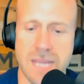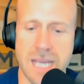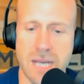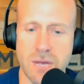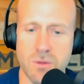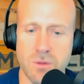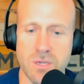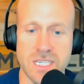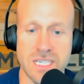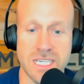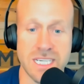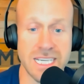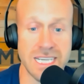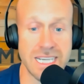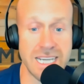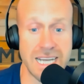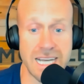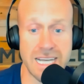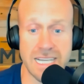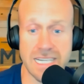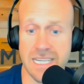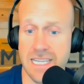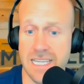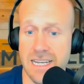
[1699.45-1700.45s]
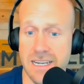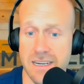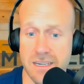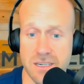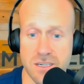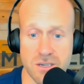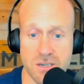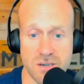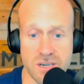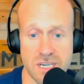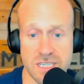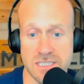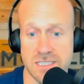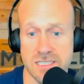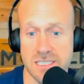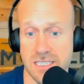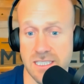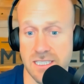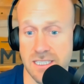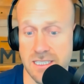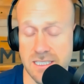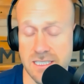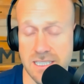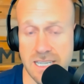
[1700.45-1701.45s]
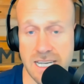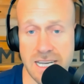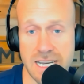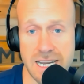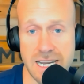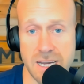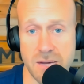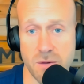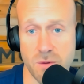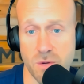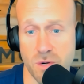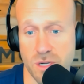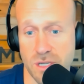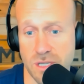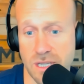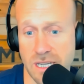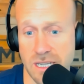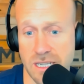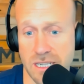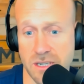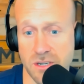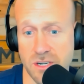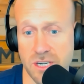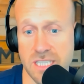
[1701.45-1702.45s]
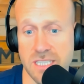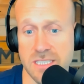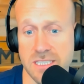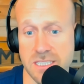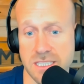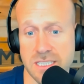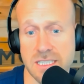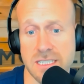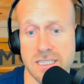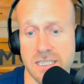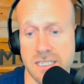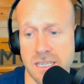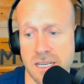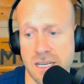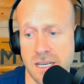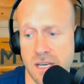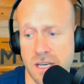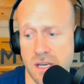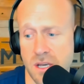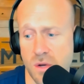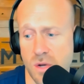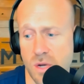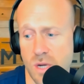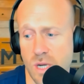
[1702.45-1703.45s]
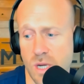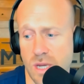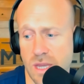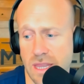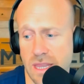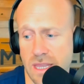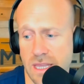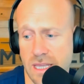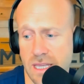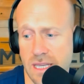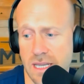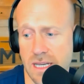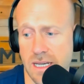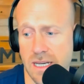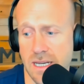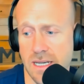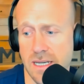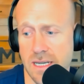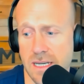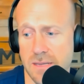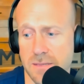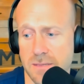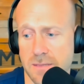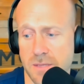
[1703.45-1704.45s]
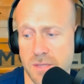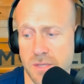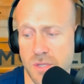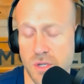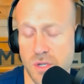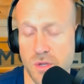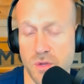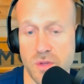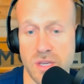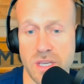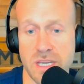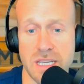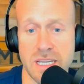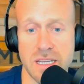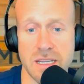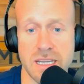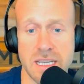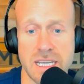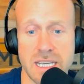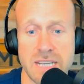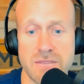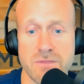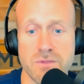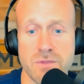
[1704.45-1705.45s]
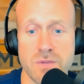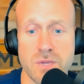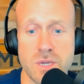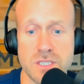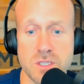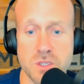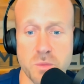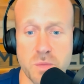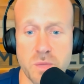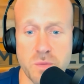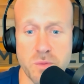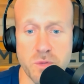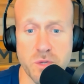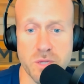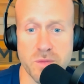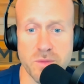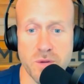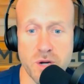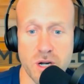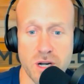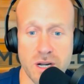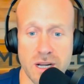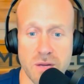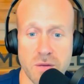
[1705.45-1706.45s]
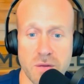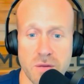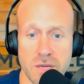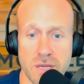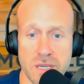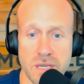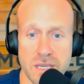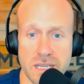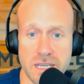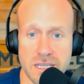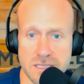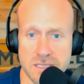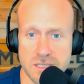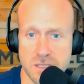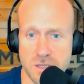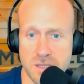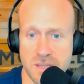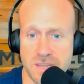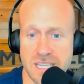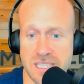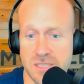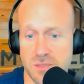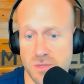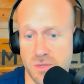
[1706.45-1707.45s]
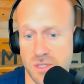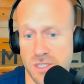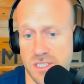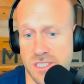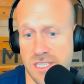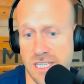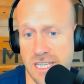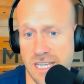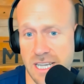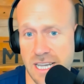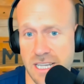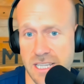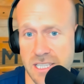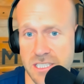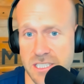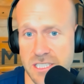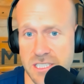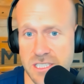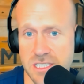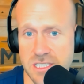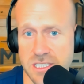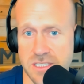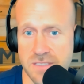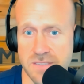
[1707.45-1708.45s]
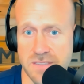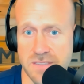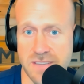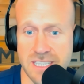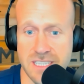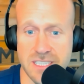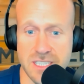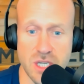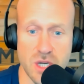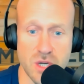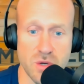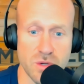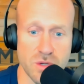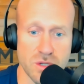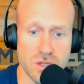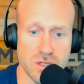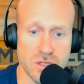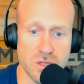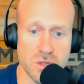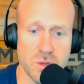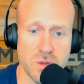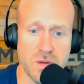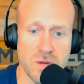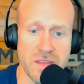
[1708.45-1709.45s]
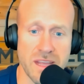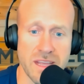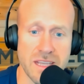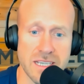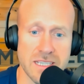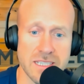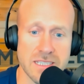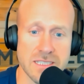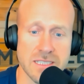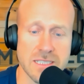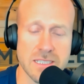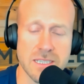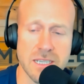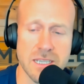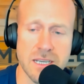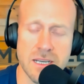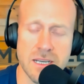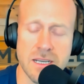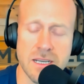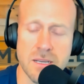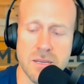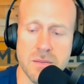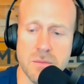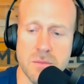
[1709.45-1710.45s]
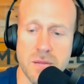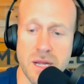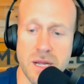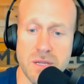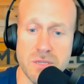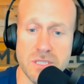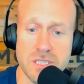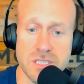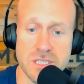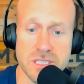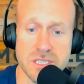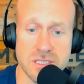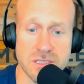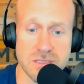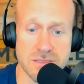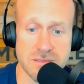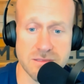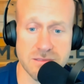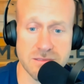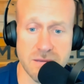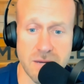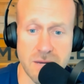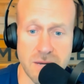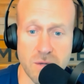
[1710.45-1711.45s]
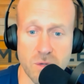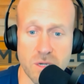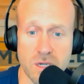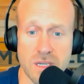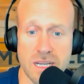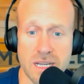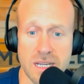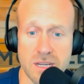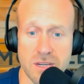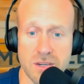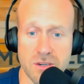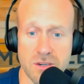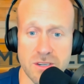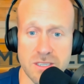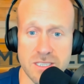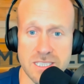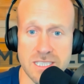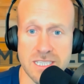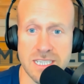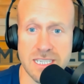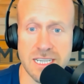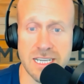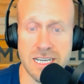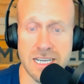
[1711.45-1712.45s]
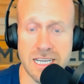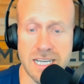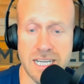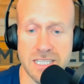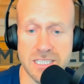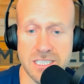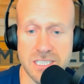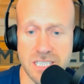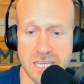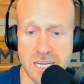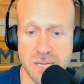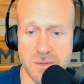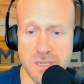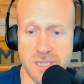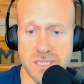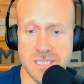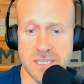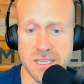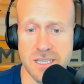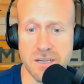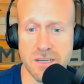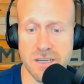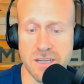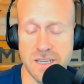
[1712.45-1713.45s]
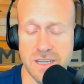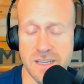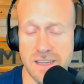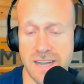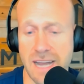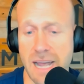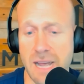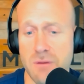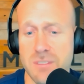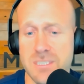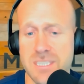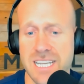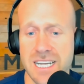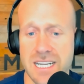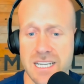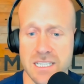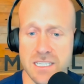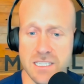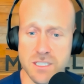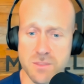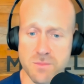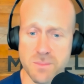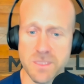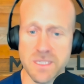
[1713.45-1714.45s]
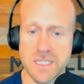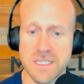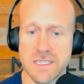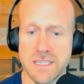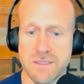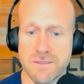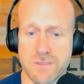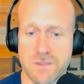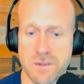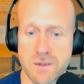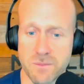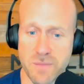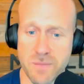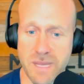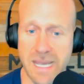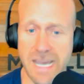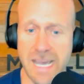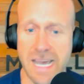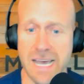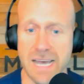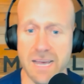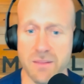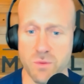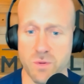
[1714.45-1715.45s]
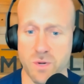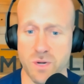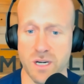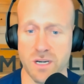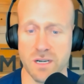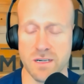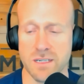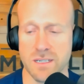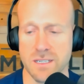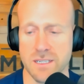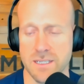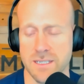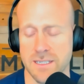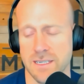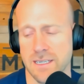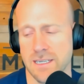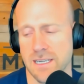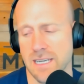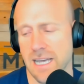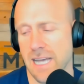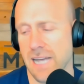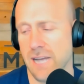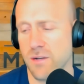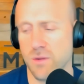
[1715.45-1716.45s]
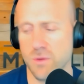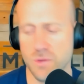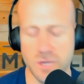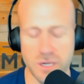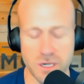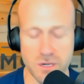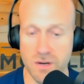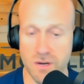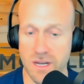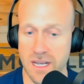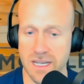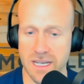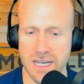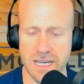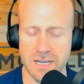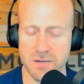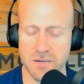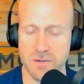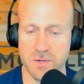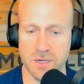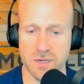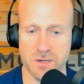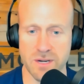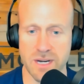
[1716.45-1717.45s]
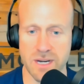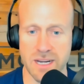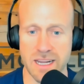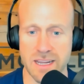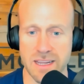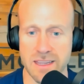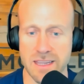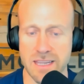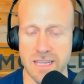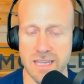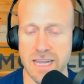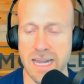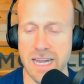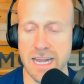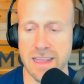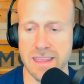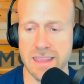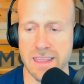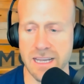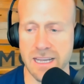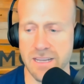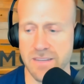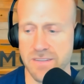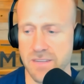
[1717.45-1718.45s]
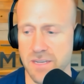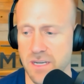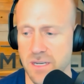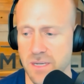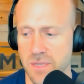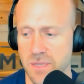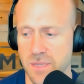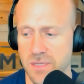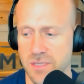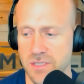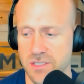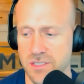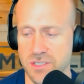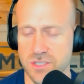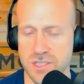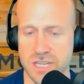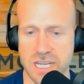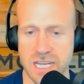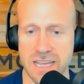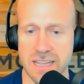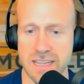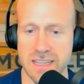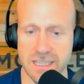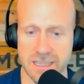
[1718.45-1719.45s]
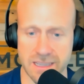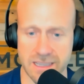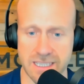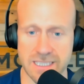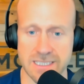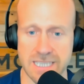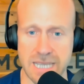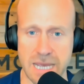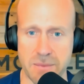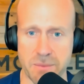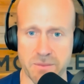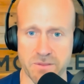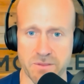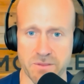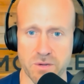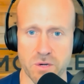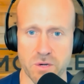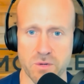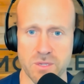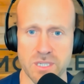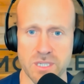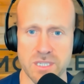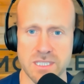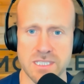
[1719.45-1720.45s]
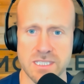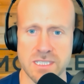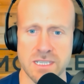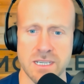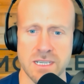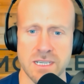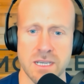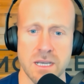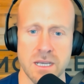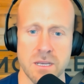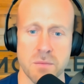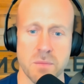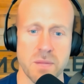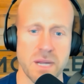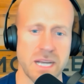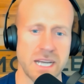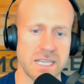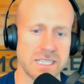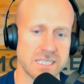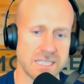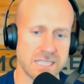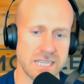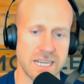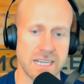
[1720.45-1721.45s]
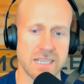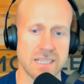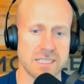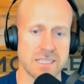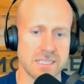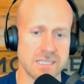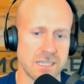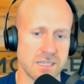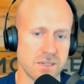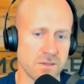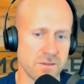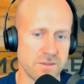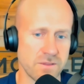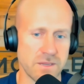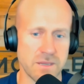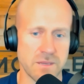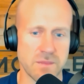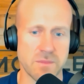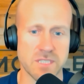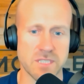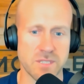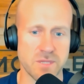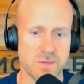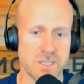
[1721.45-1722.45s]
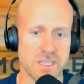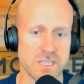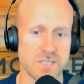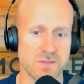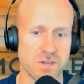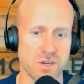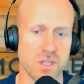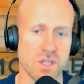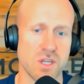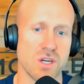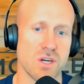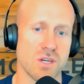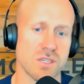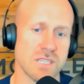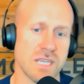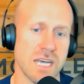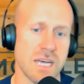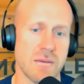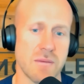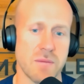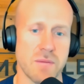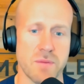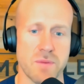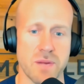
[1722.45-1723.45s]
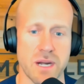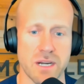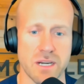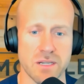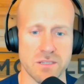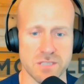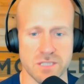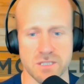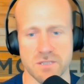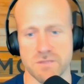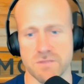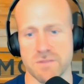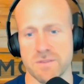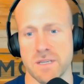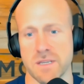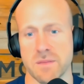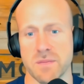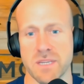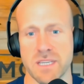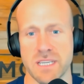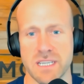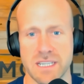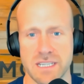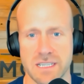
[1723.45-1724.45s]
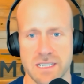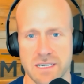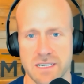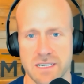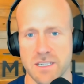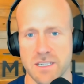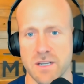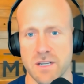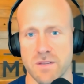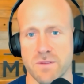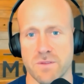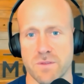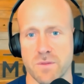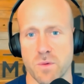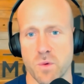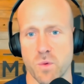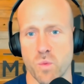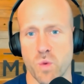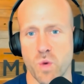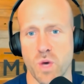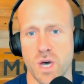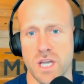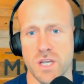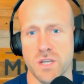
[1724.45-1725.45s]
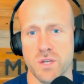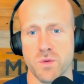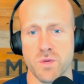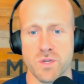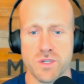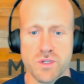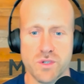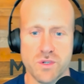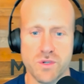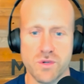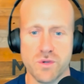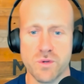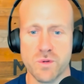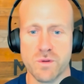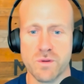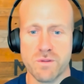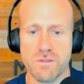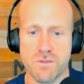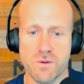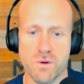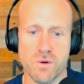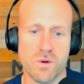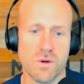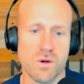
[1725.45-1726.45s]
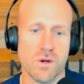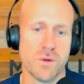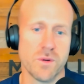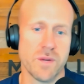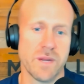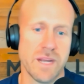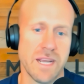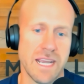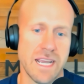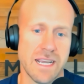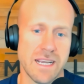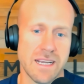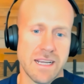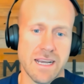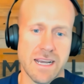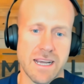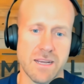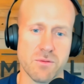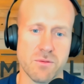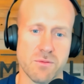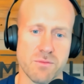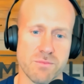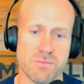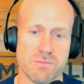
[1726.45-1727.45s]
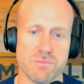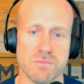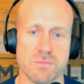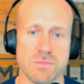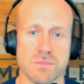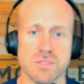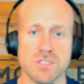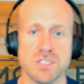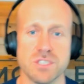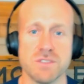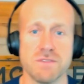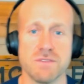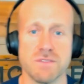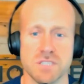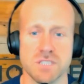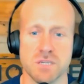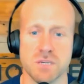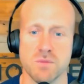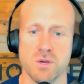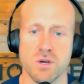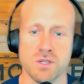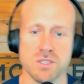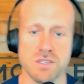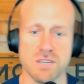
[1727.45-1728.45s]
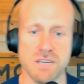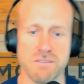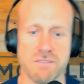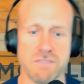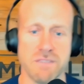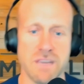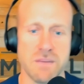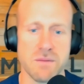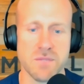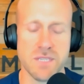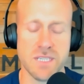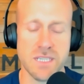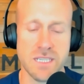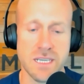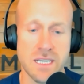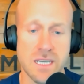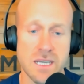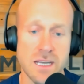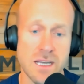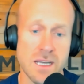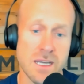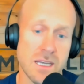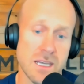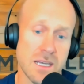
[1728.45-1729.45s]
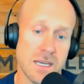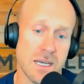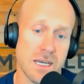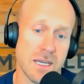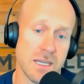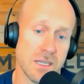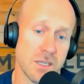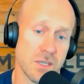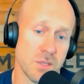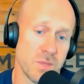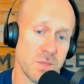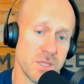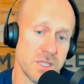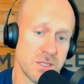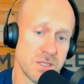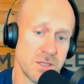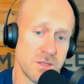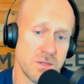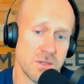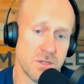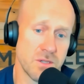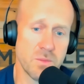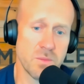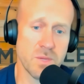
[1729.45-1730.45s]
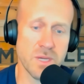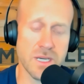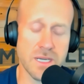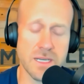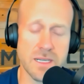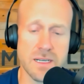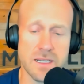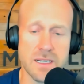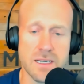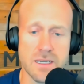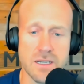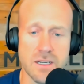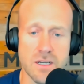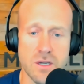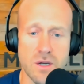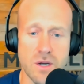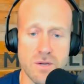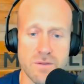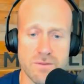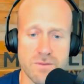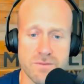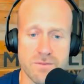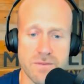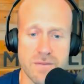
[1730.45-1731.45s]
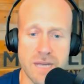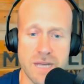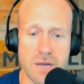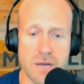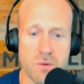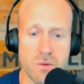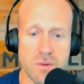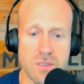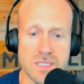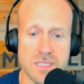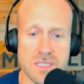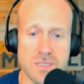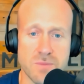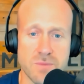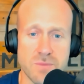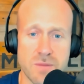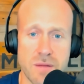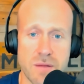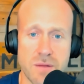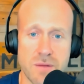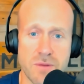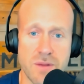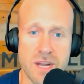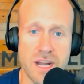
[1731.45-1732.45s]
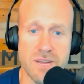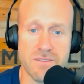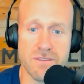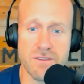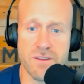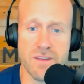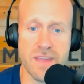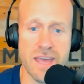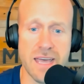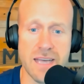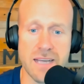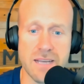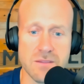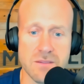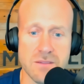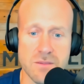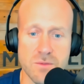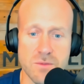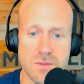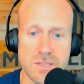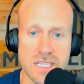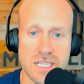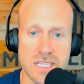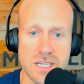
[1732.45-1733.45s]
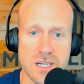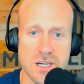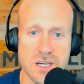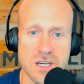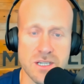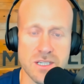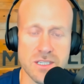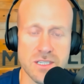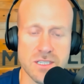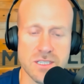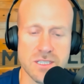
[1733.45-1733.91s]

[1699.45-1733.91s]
I would connect like crazy and network like crazy with influential people in the market I want to be in. So if that's real estate agents, if that's owners, whoever that is, but I would just network like crazy and educate myself. And then I would take a little bit different path where I don't regret anything I've done, because I think things happen for a reason. But I stayed in the single family space for a long time. I'd probably go single family, and from a 1 to a 2 to a 4 to an 8, and I would shift to multifamily a little bit sooner, but I wasn't probably ready for that when I started.